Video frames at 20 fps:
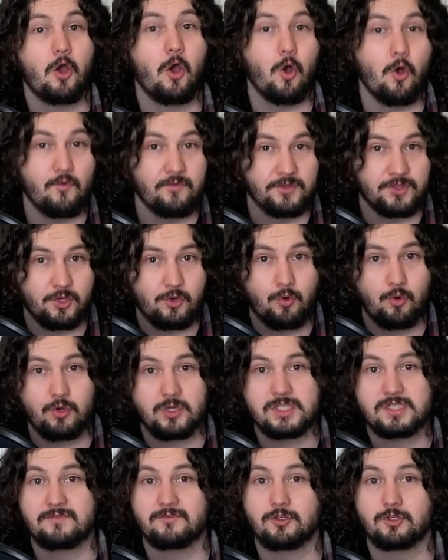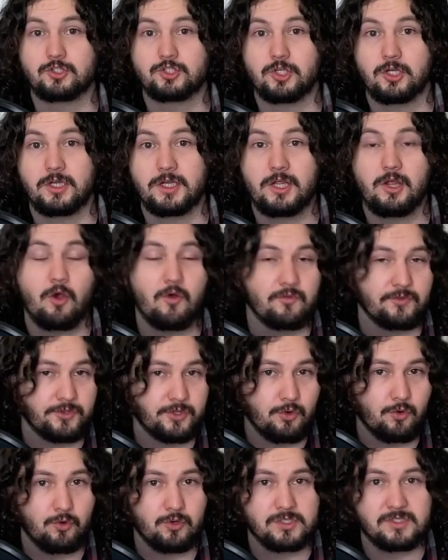over the course of your journey, over
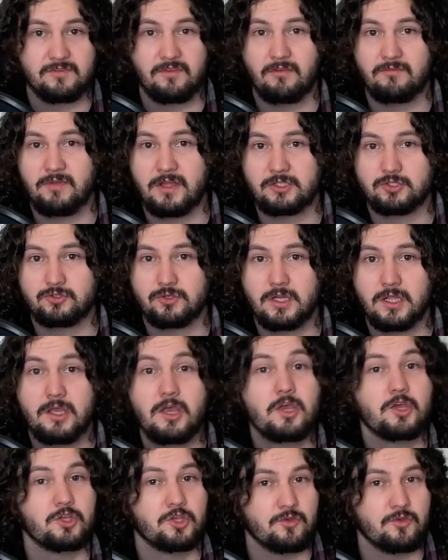the course of adventuring.